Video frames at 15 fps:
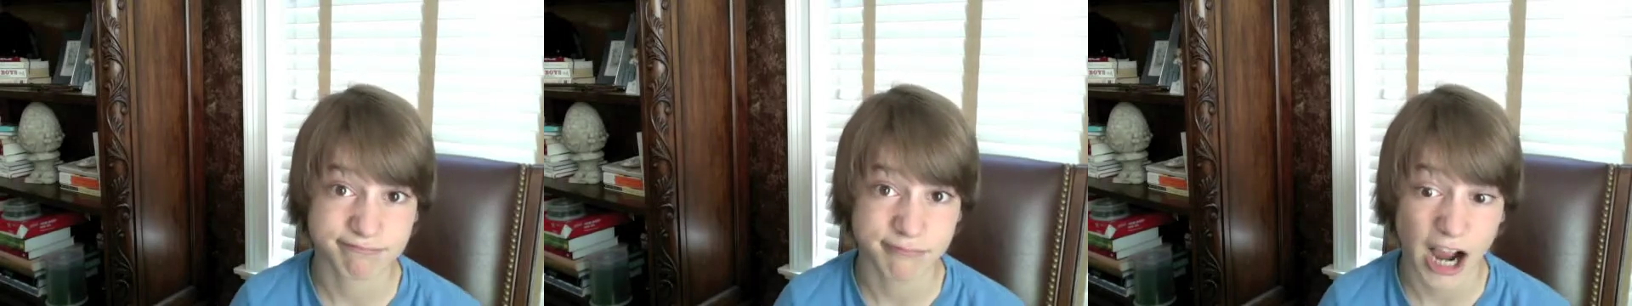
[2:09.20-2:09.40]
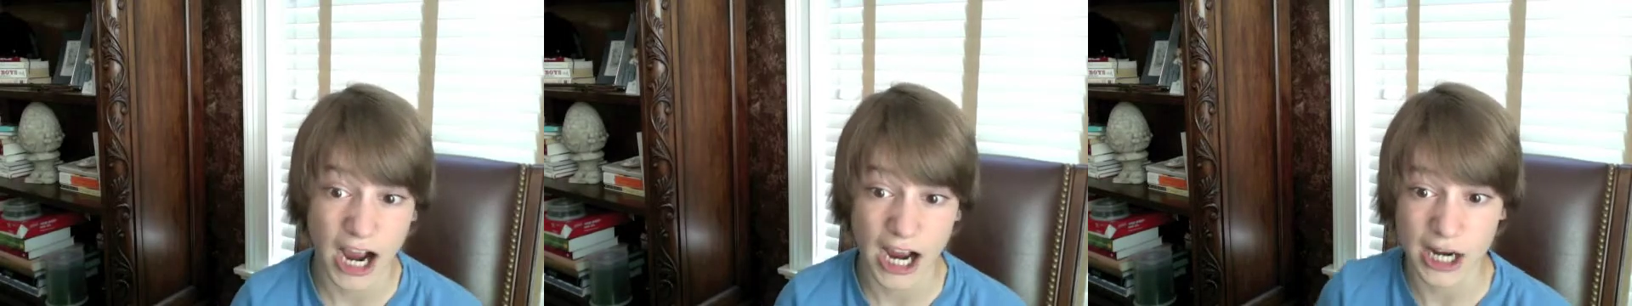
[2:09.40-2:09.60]

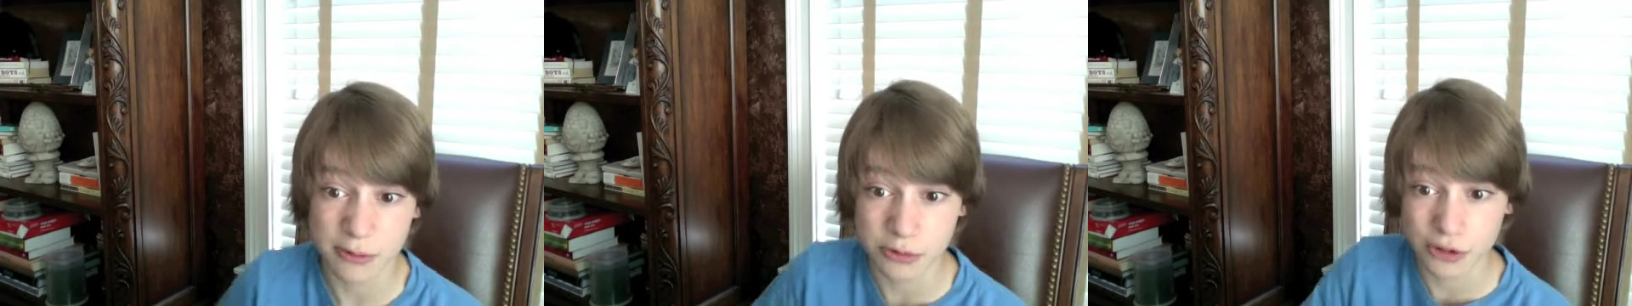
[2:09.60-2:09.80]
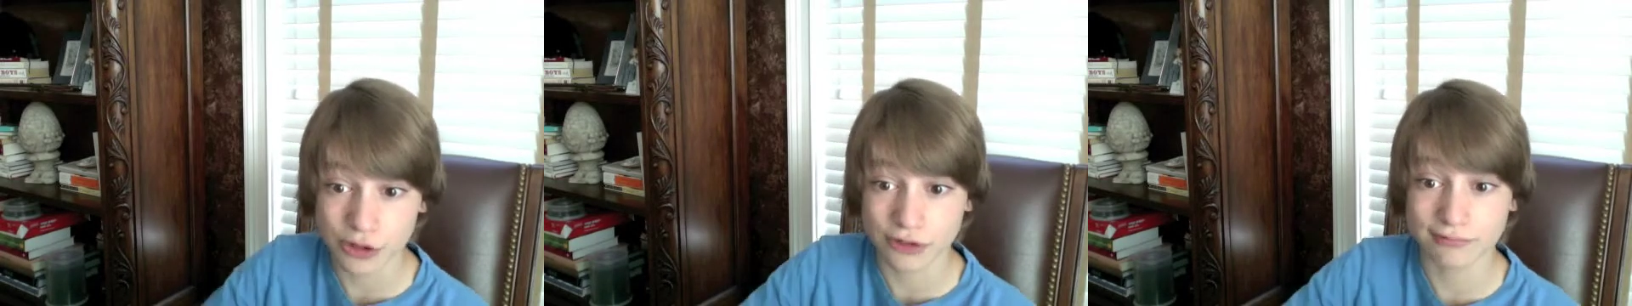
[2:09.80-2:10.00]
I
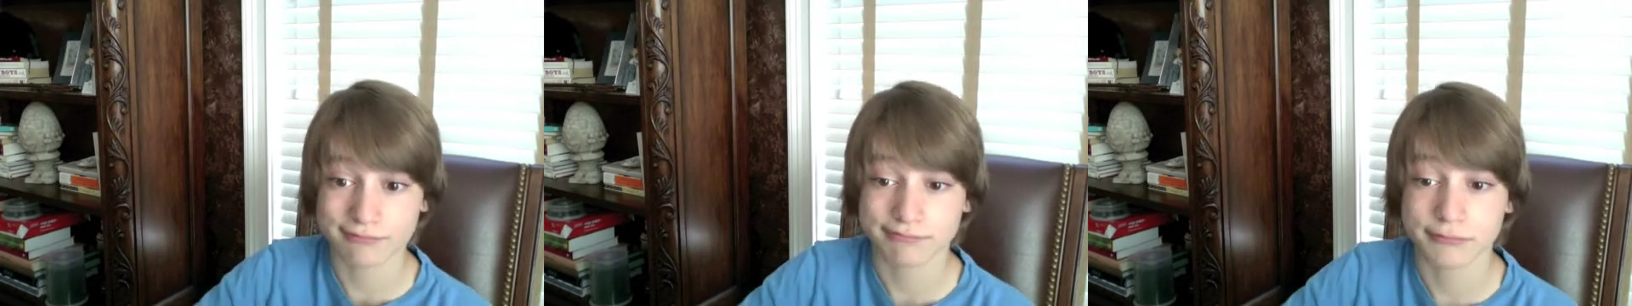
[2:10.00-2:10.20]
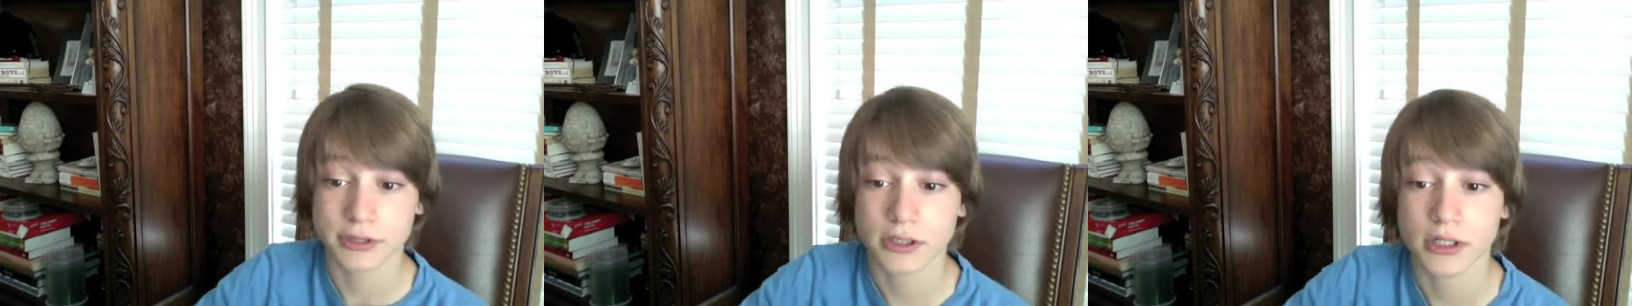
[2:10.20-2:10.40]
will
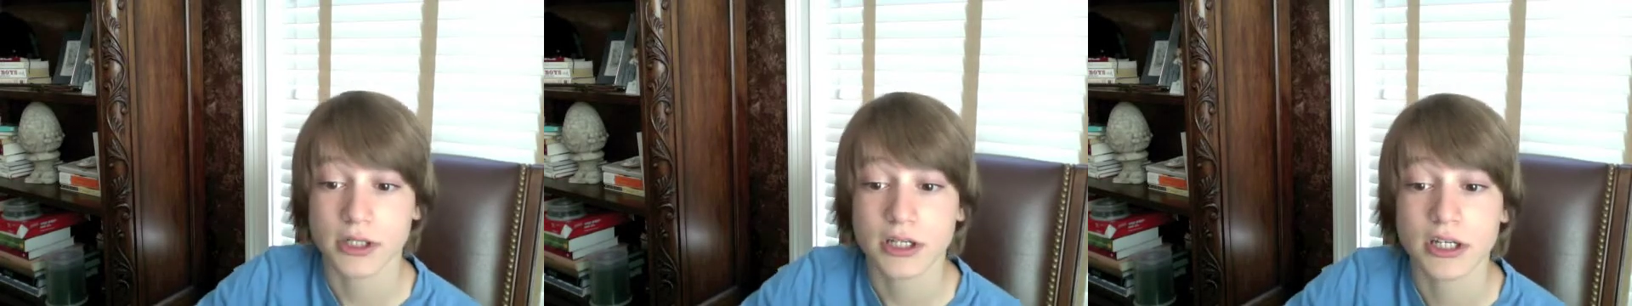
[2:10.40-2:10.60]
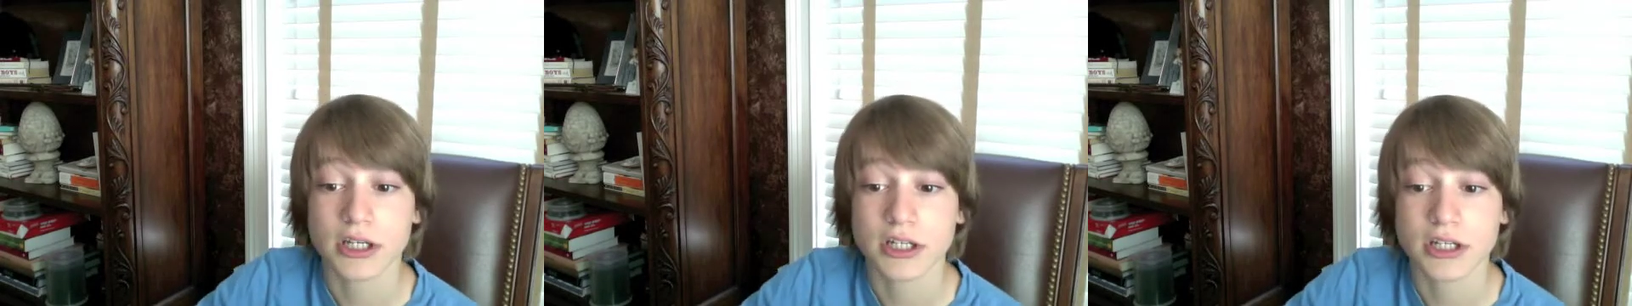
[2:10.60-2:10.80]

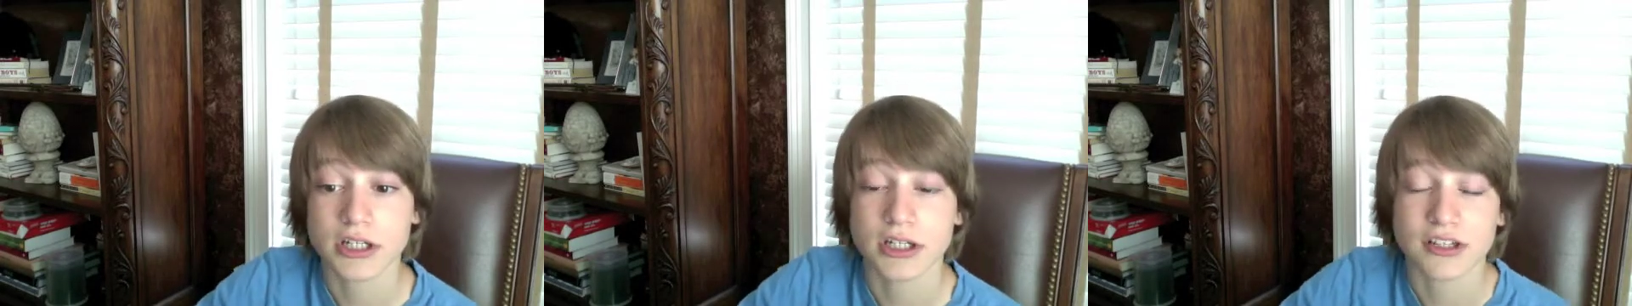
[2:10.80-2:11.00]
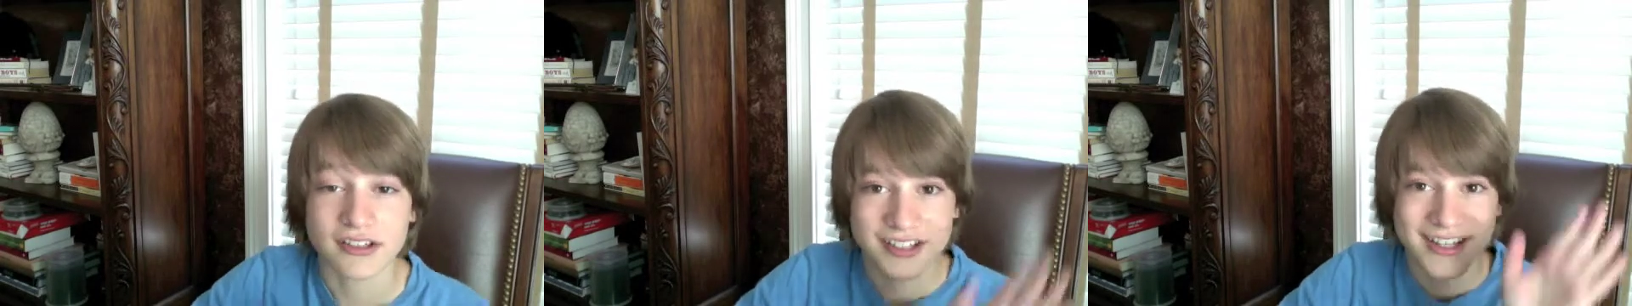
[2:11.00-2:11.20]

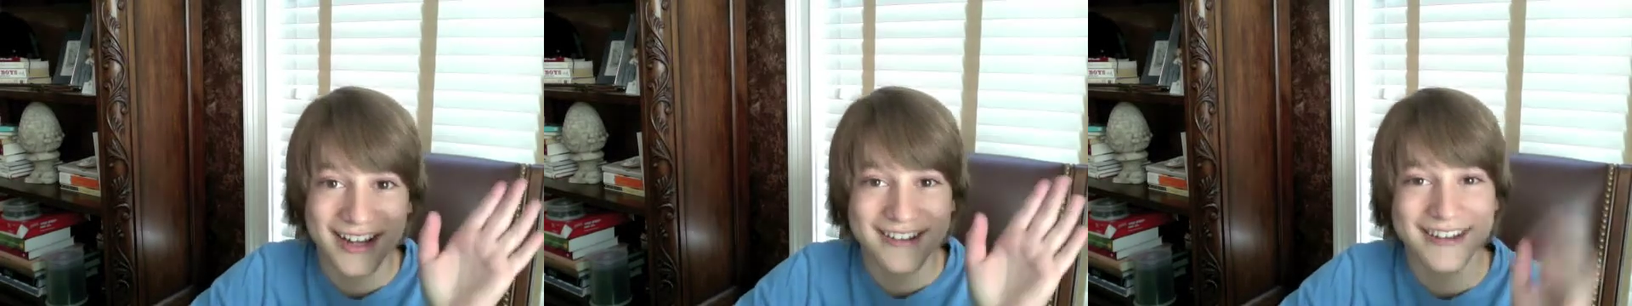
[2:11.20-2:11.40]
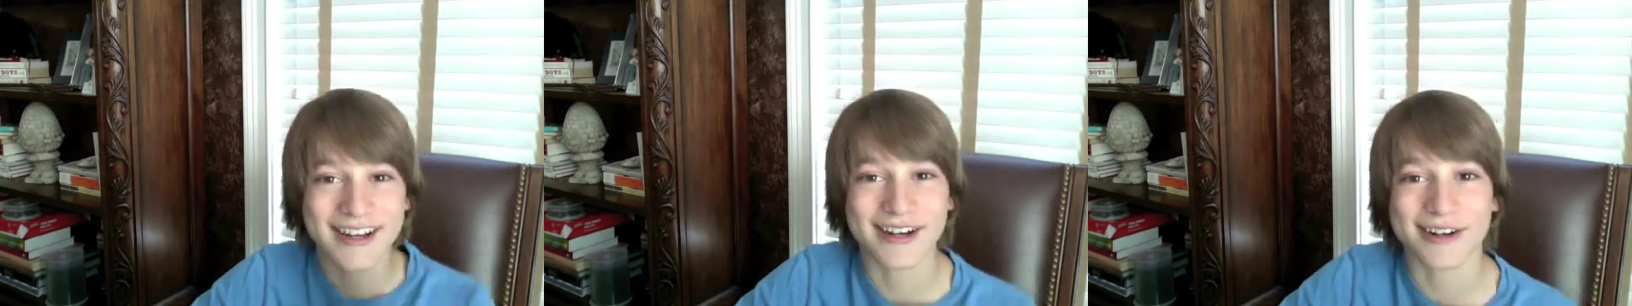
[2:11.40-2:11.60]
see you guys
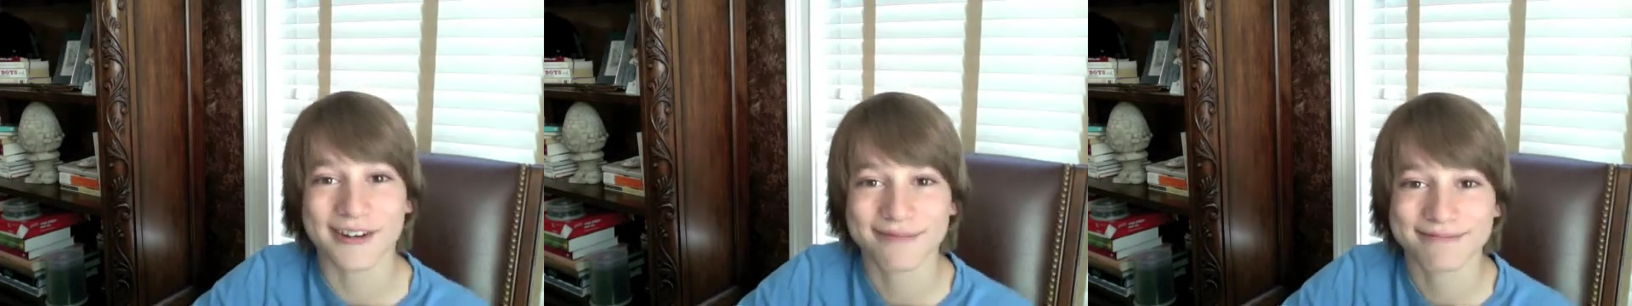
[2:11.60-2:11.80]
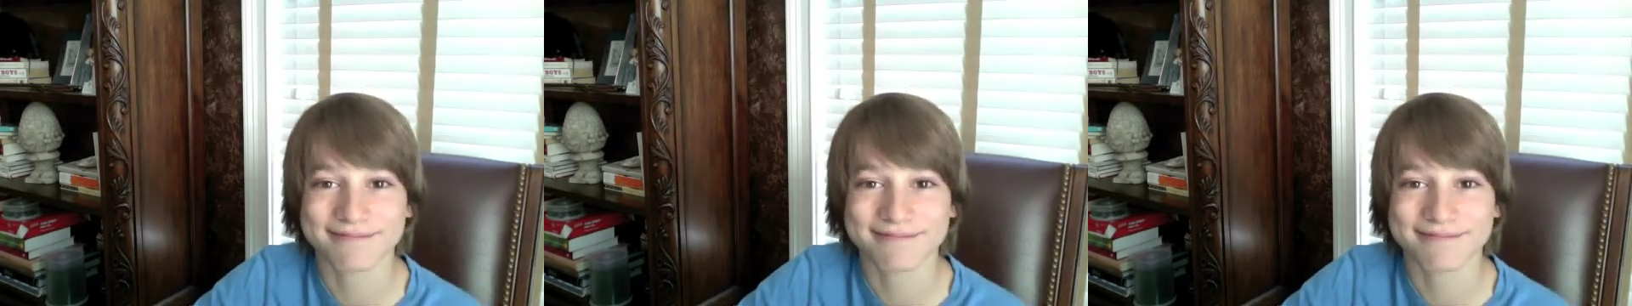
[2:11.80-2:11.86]
later.